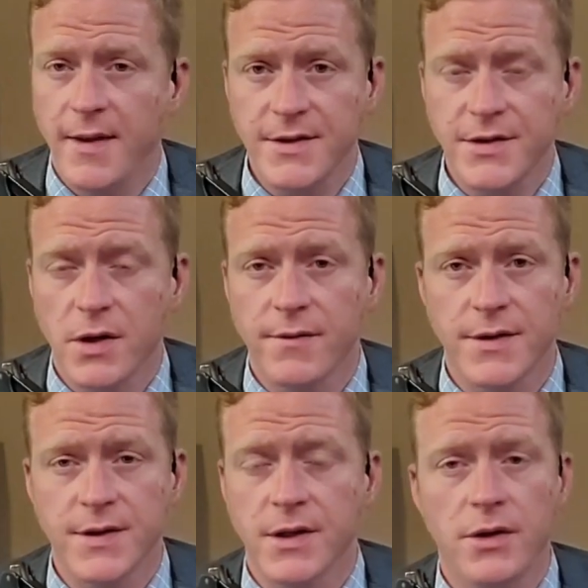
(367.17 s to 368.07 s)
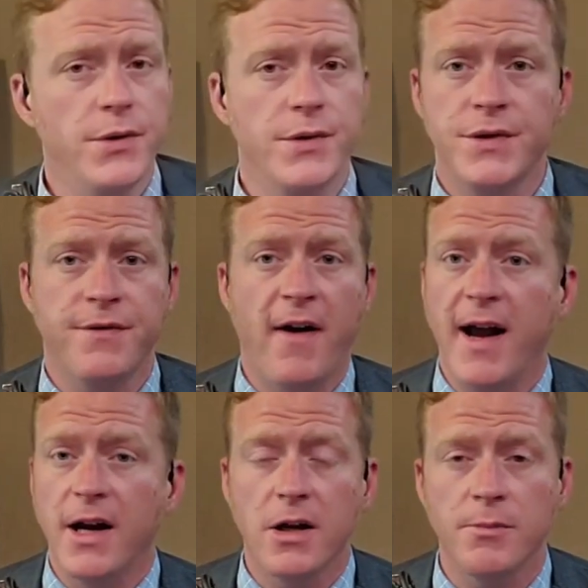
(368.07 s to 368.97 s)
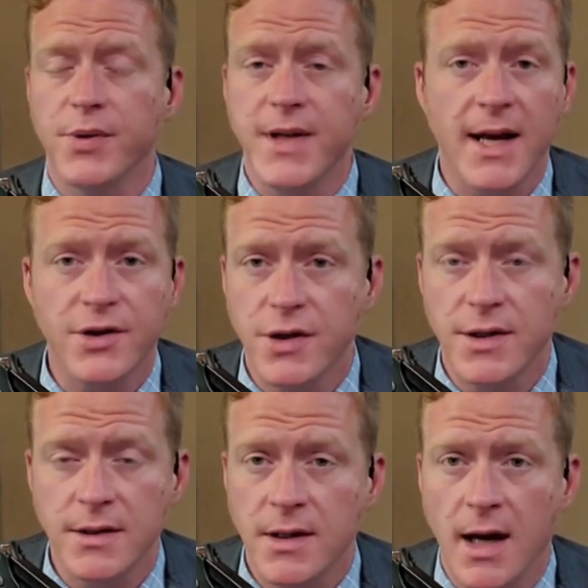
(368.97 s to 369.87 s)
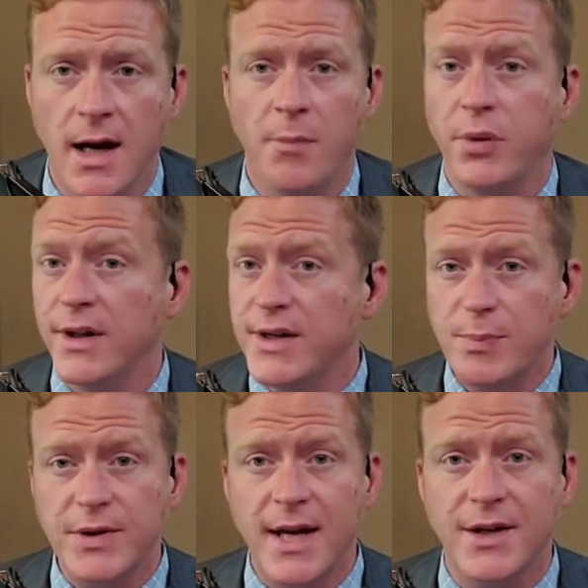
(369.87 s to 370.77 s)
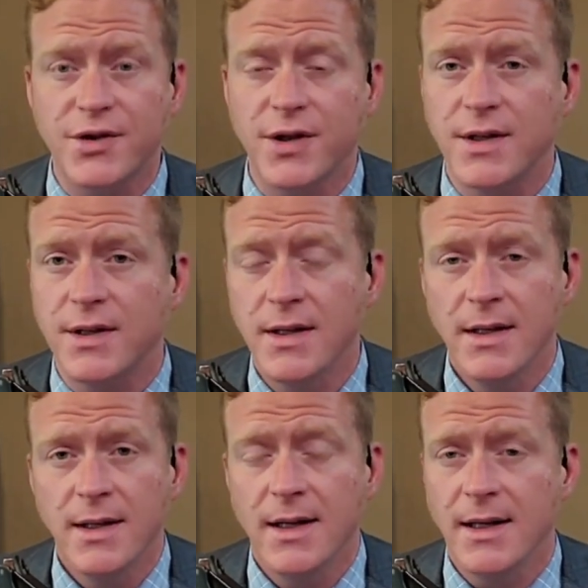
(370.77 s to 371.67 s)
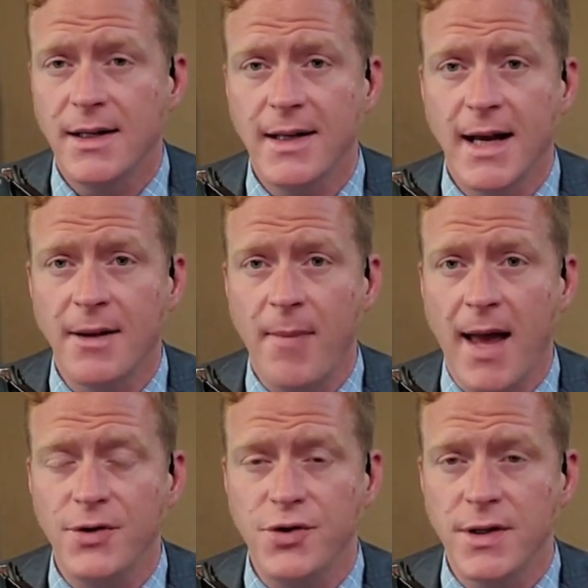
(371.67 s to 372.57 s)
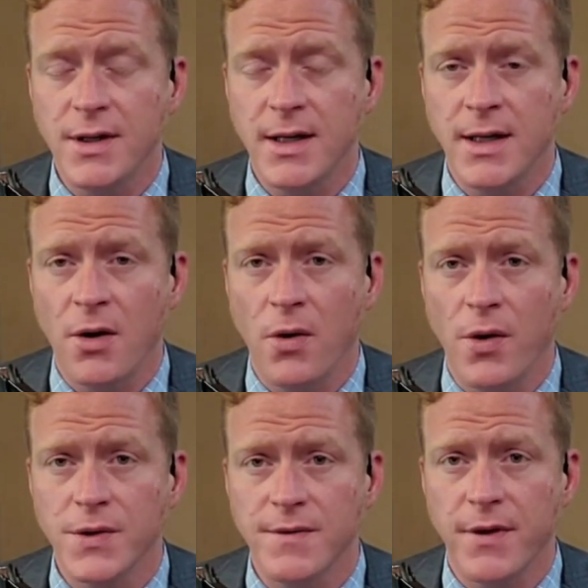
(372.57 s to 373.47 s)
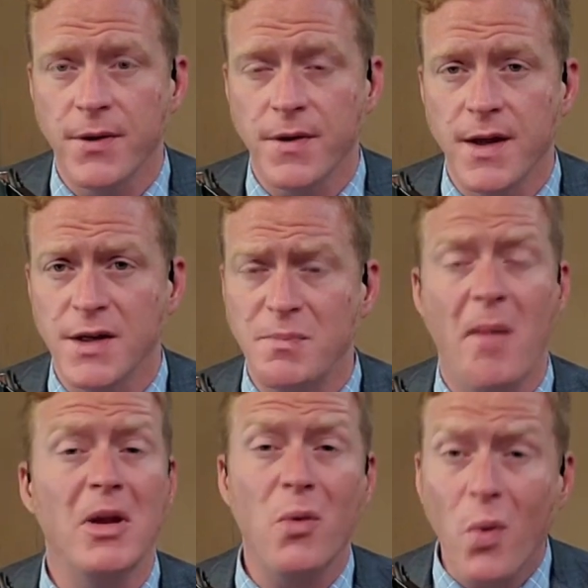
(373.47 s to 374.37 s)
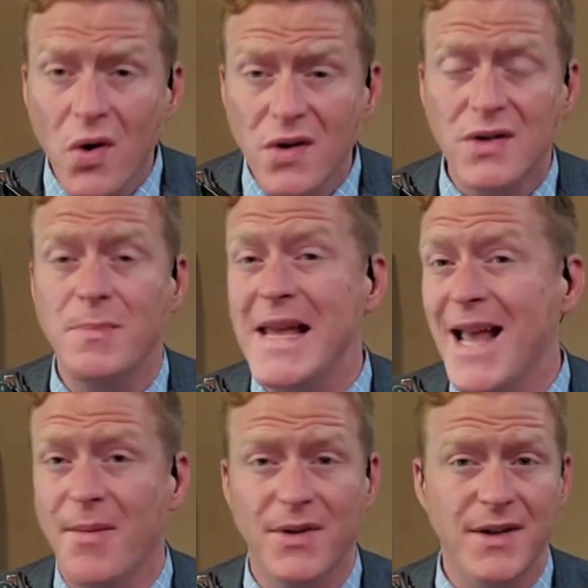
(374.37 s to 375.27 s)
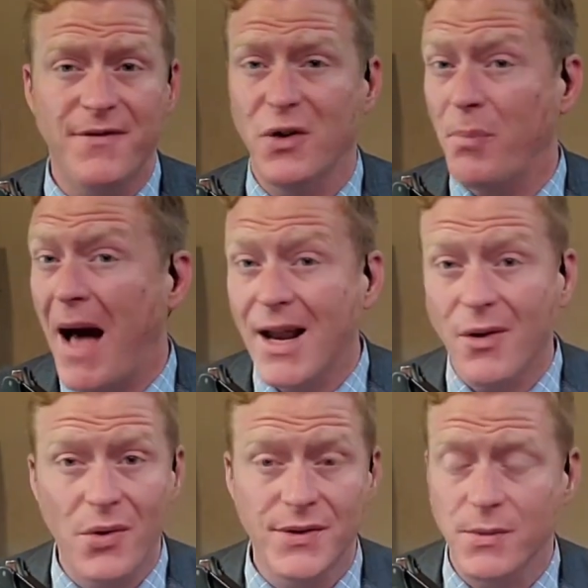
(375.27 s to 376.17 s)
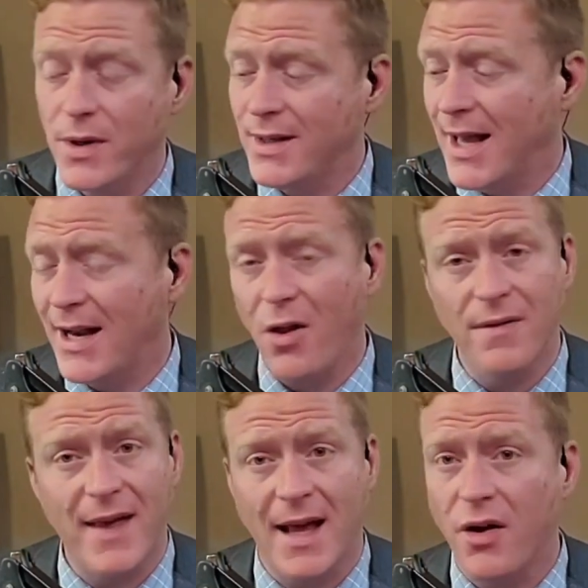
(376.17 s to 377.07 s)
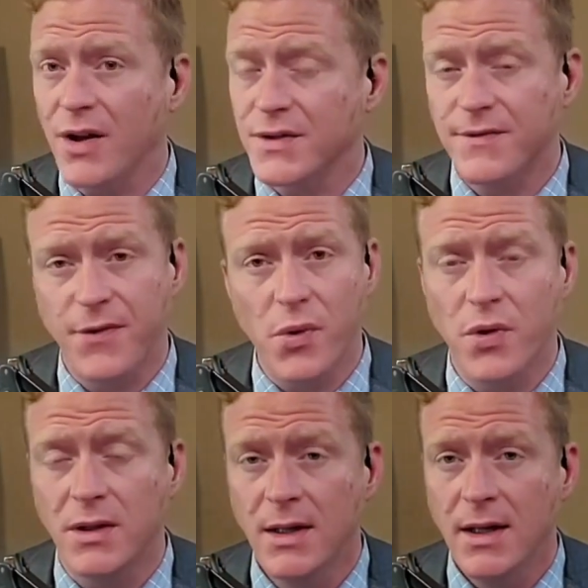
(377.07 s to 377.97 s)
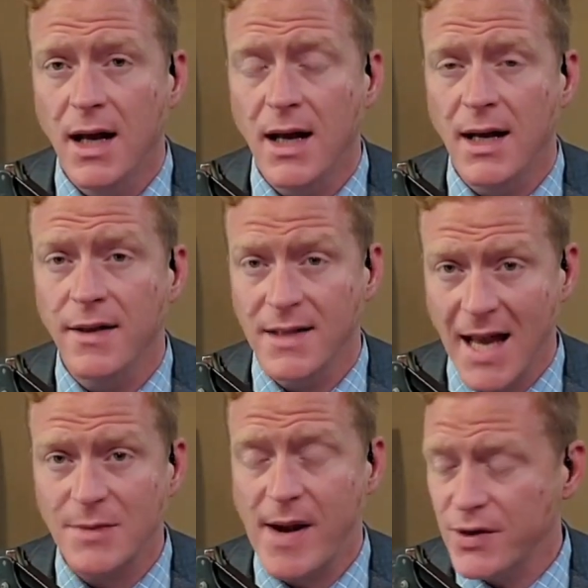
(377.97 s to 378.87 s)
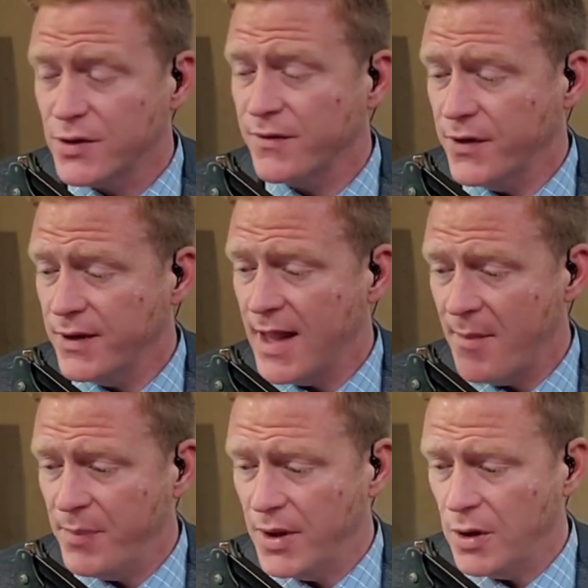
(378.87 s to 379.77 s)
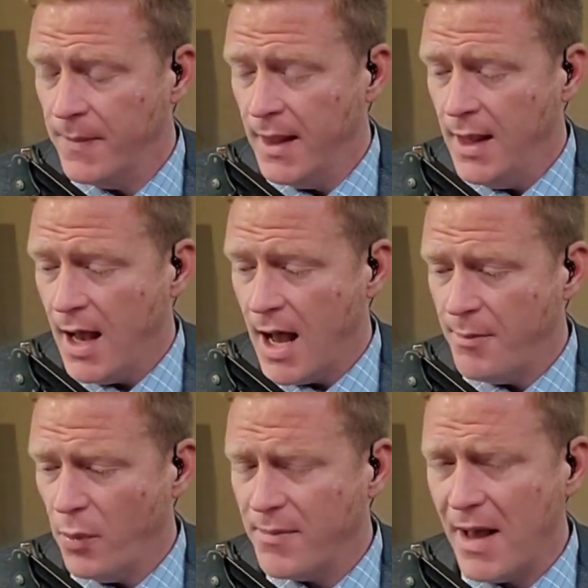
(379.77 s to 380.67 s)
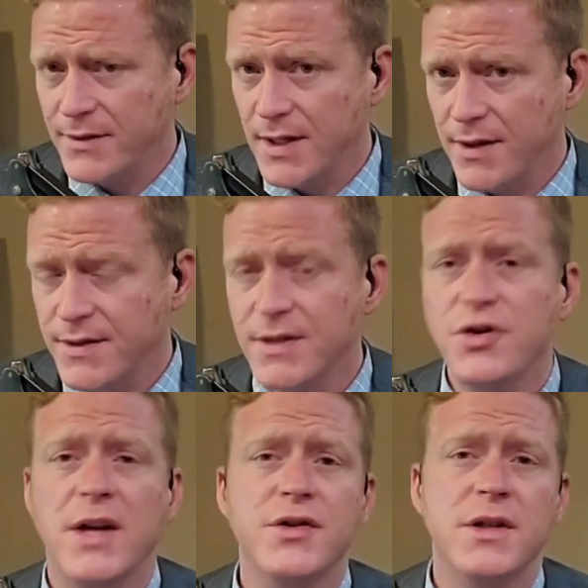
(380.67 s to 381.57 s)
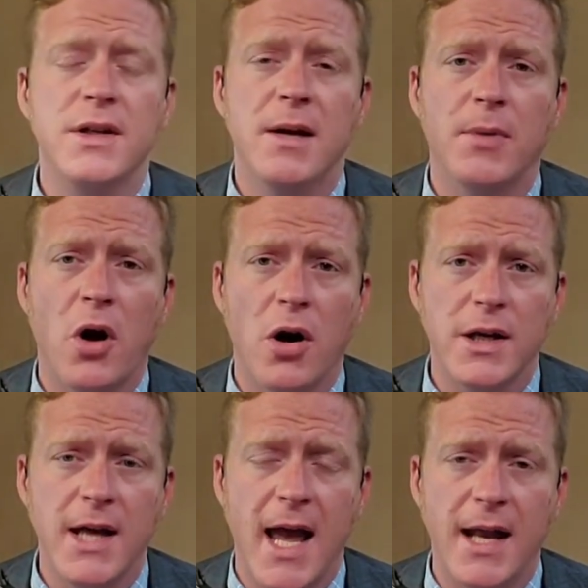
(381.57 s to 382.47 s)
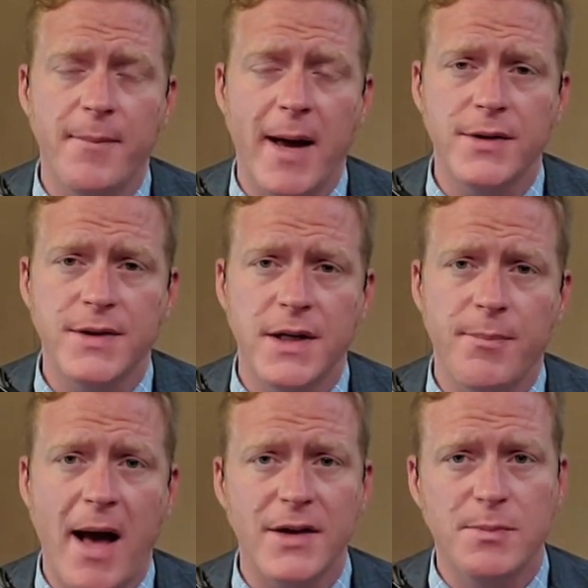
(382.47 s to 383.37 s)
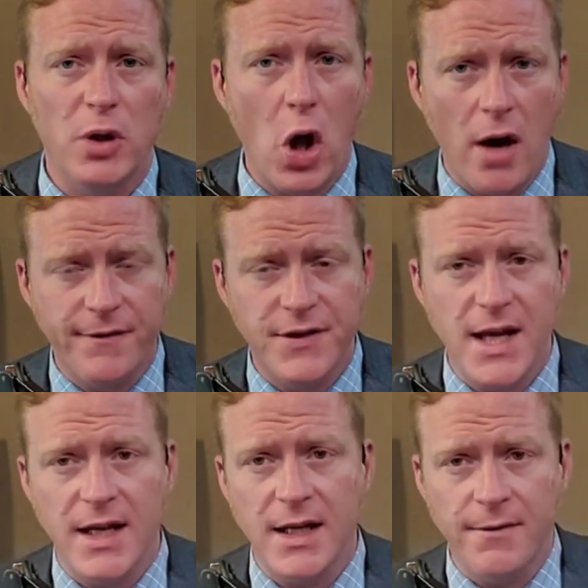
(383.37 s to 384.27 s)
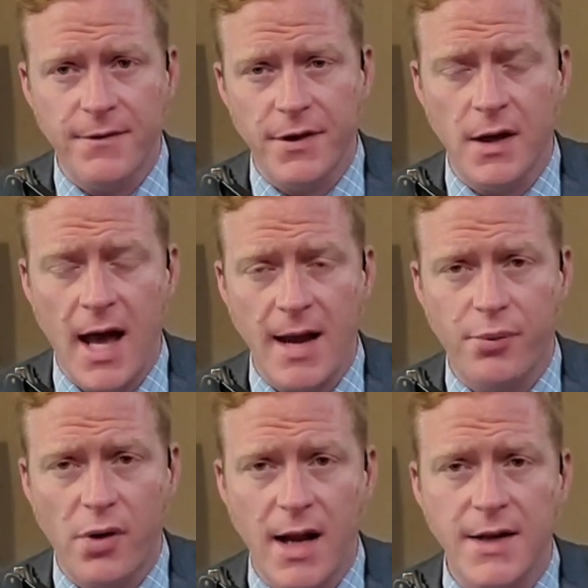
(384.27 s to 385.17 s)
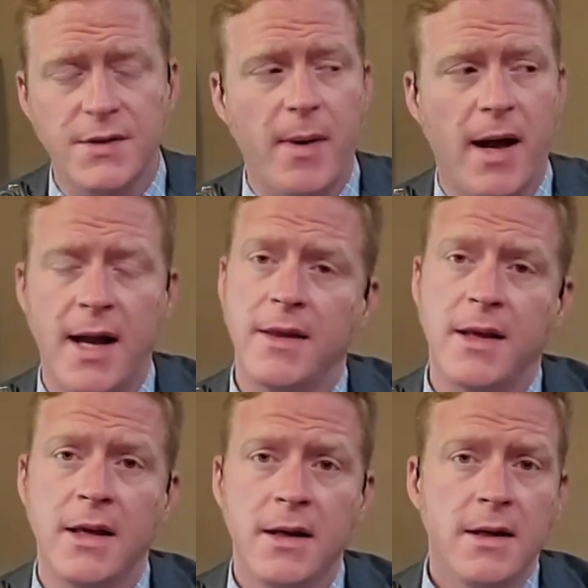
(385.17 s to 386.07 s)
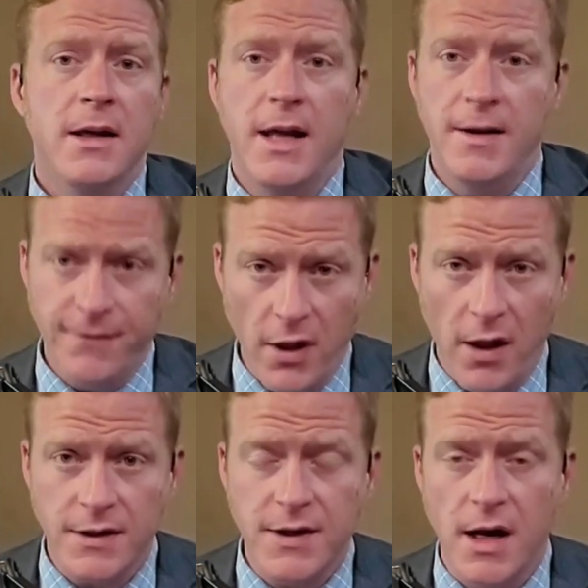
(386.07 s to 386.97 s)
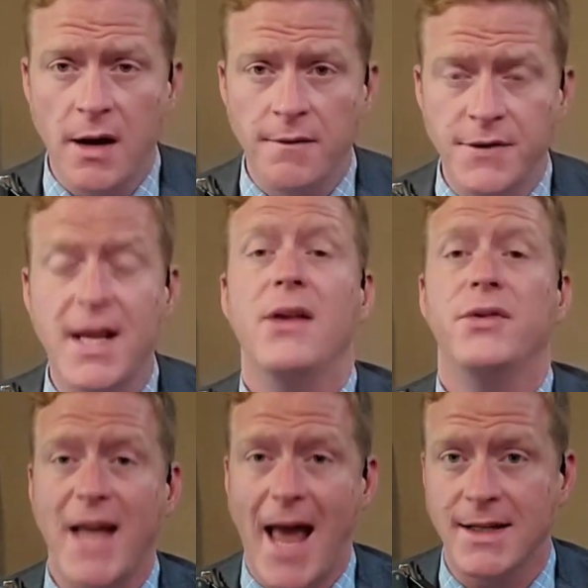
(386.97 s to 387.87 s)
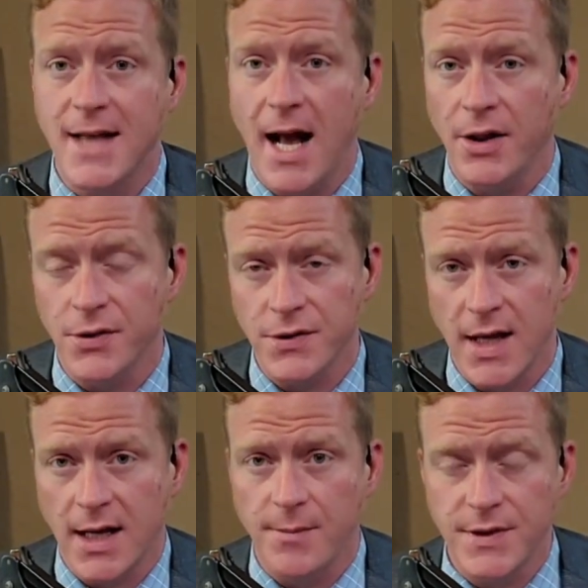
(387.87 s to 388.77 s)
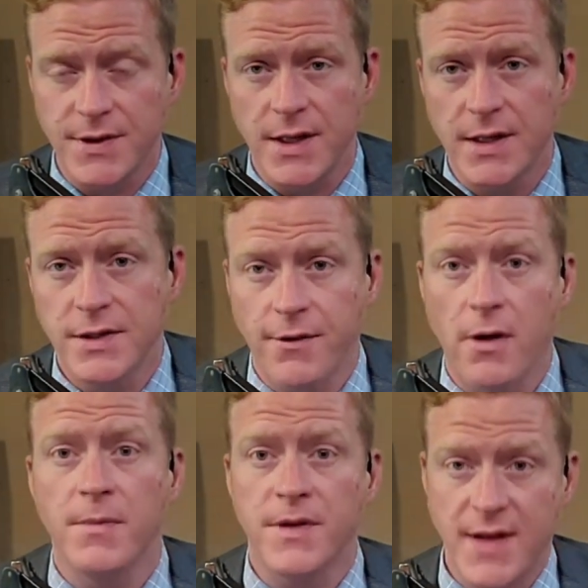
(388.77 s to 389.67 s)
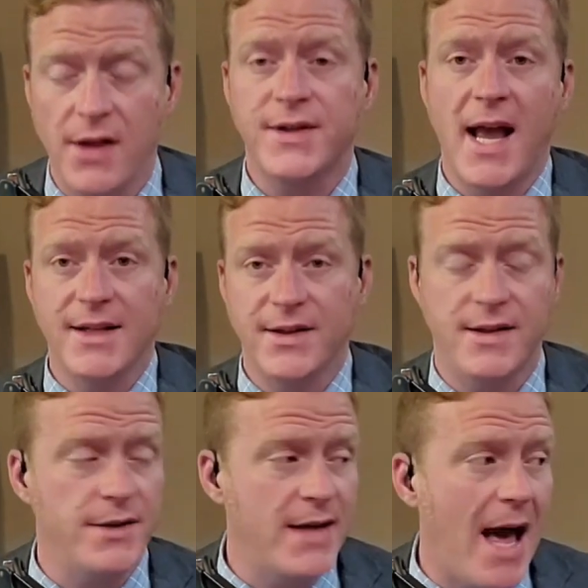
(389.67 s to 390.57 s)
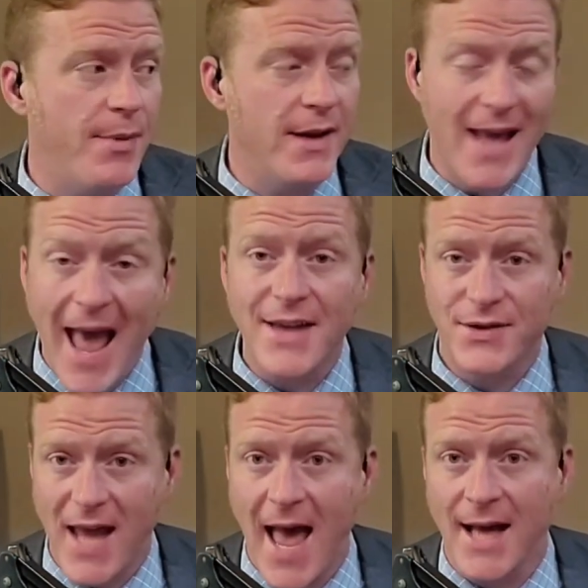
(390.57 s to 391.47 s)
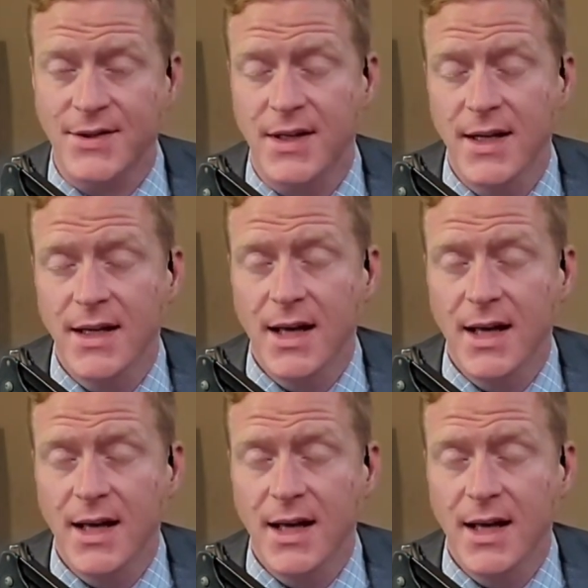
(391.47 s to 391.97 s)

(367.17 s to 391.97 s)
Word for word: And that service includes fire protection, uh, police protection. Uh, you got to imagine a whole host of other things, public works, being able to fill potholes and whatnot. All of that costs fuel, uh, and the taxpayers are footing that bill. Uh, but what about uh, the suggestion McCarty had about uh, possible offsetting of the high price by the influx of sales tax dollars that come to cities from the sales taxes on top of the gas? gas tax.